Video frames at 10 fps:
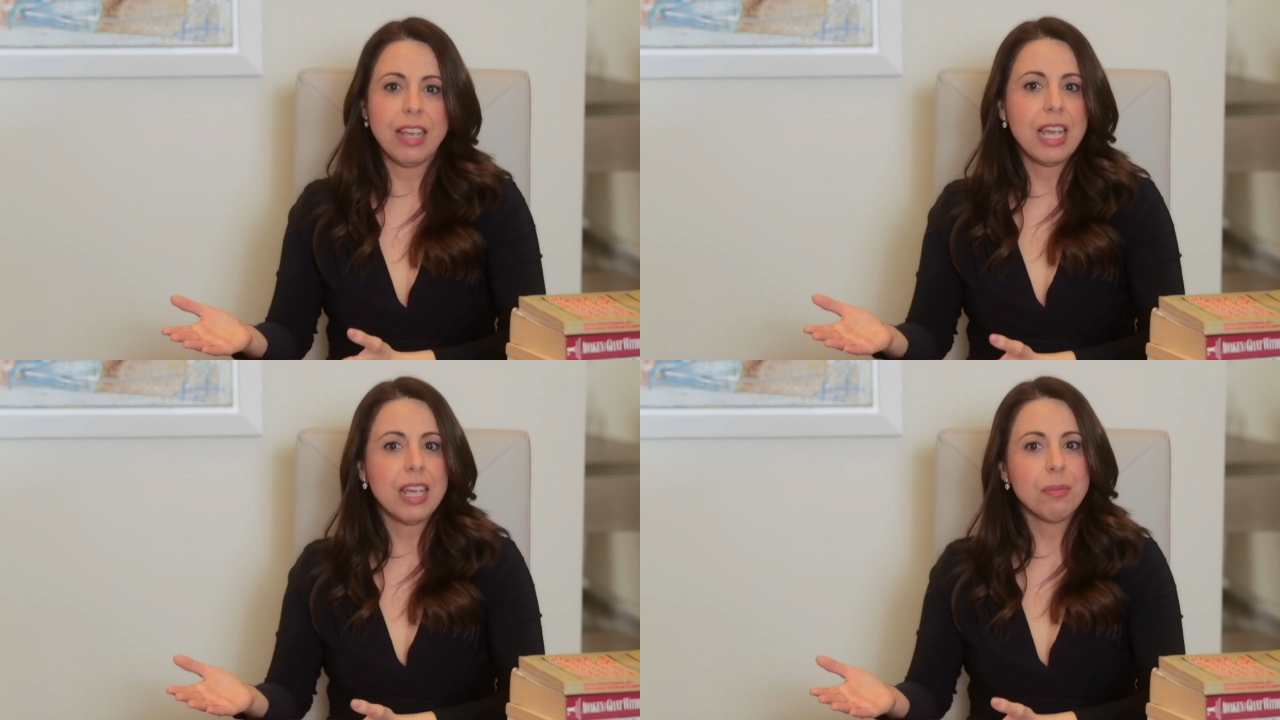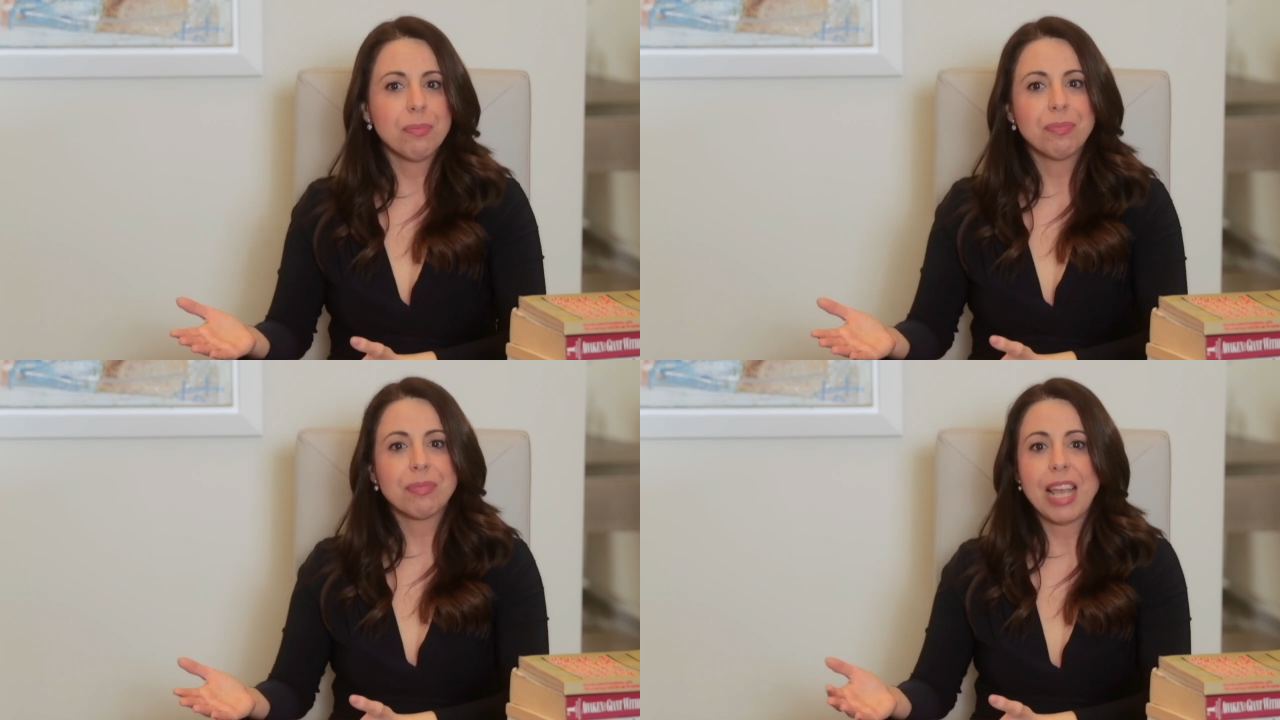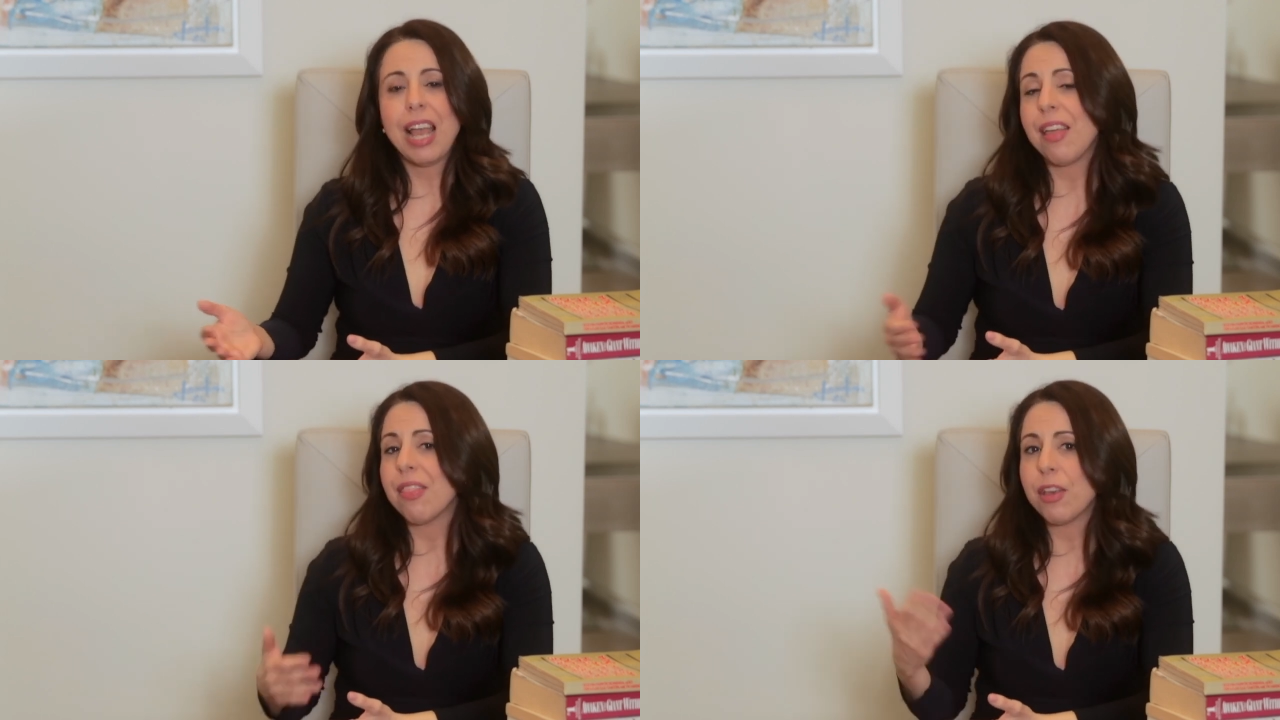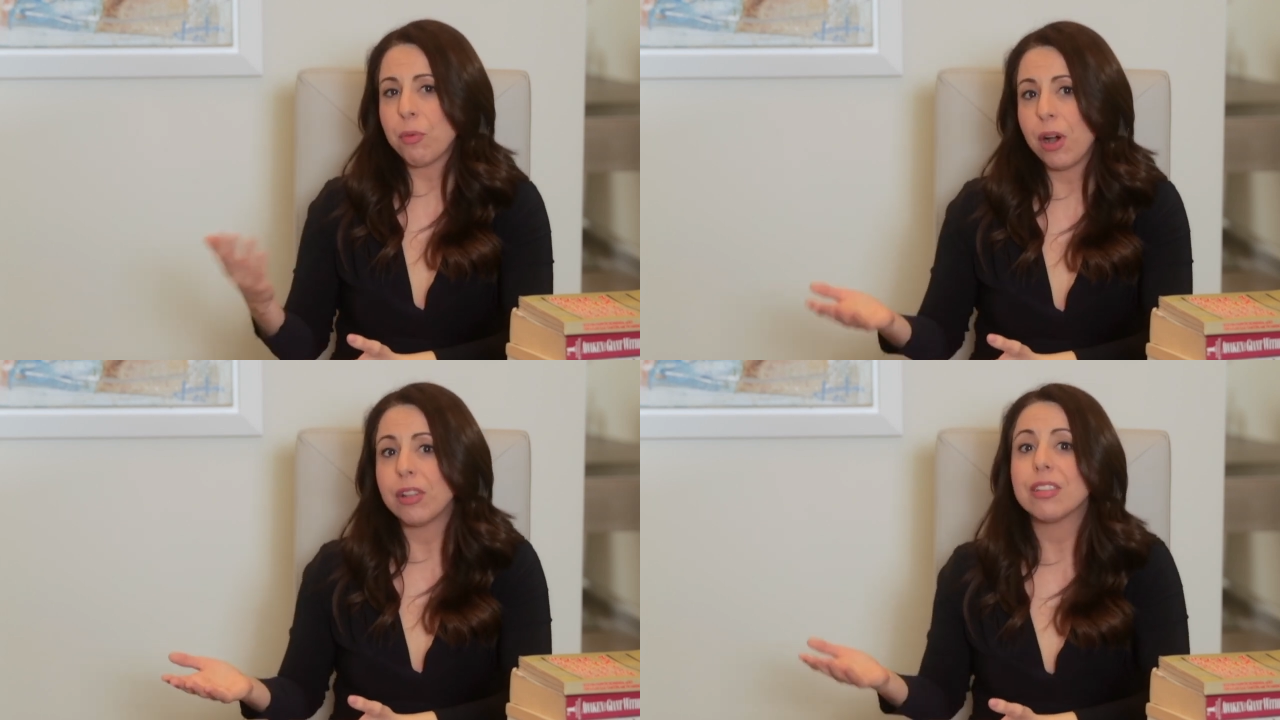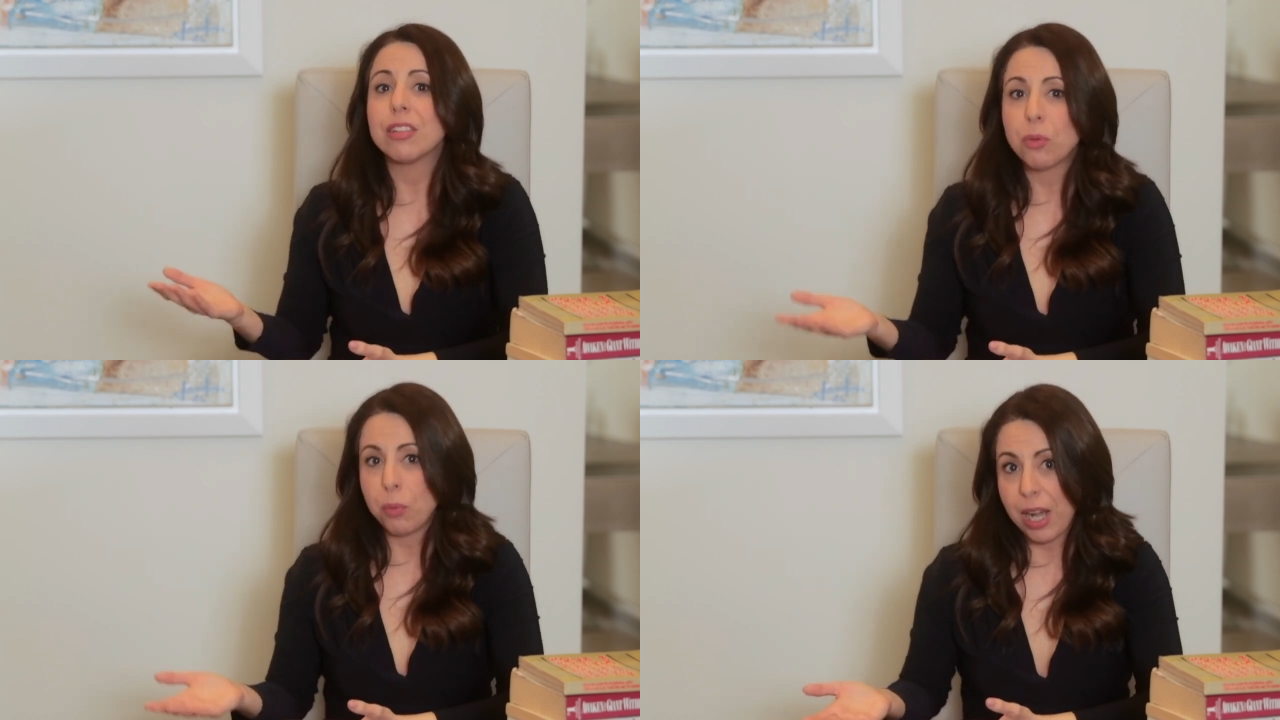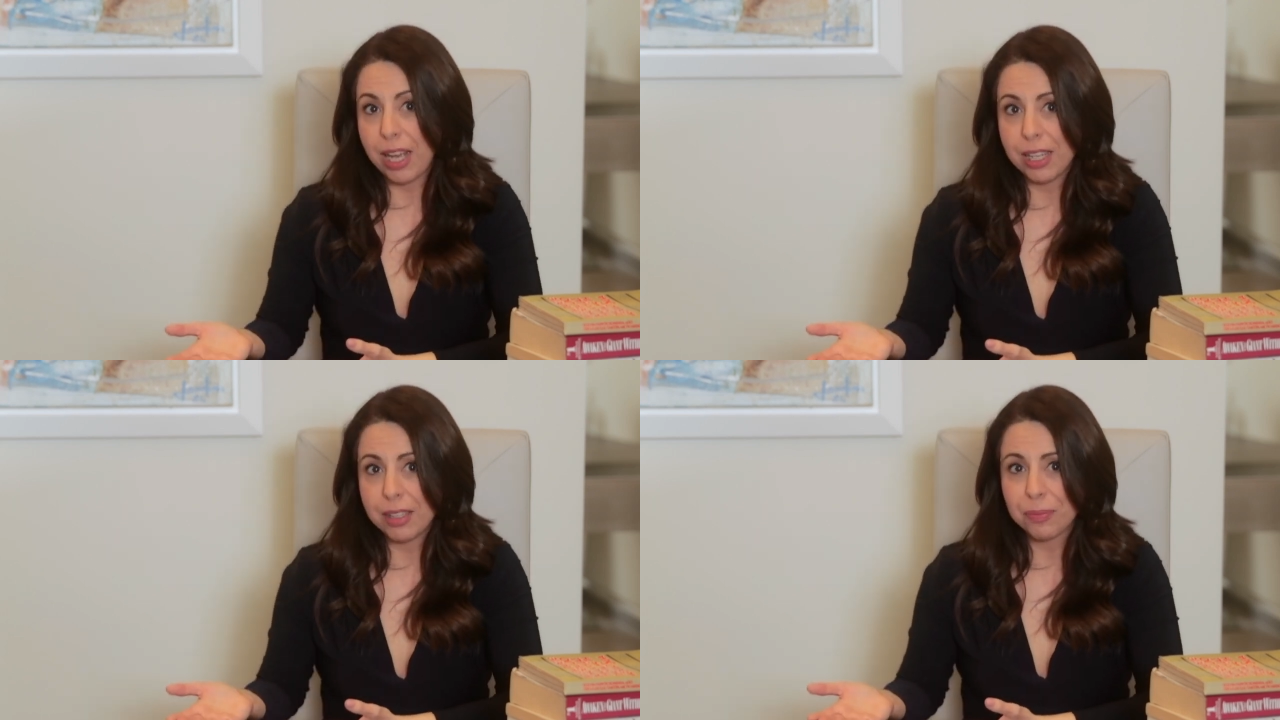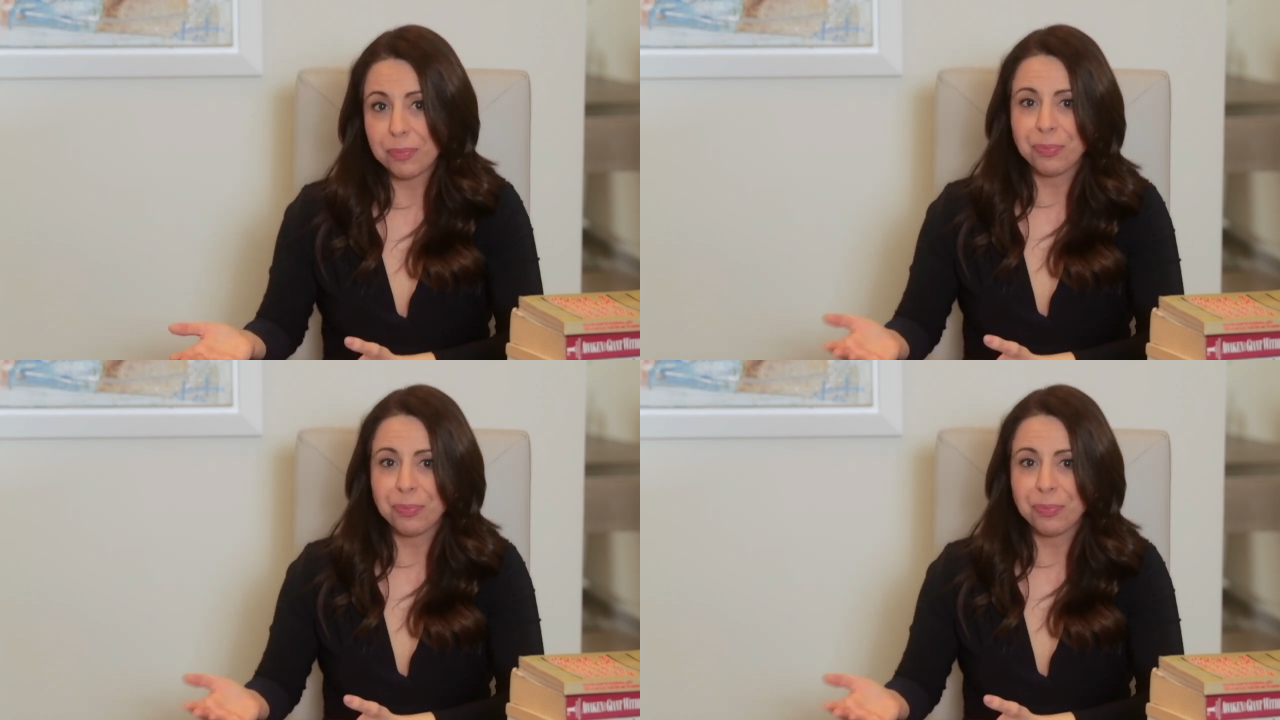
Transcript: same and they wonder why.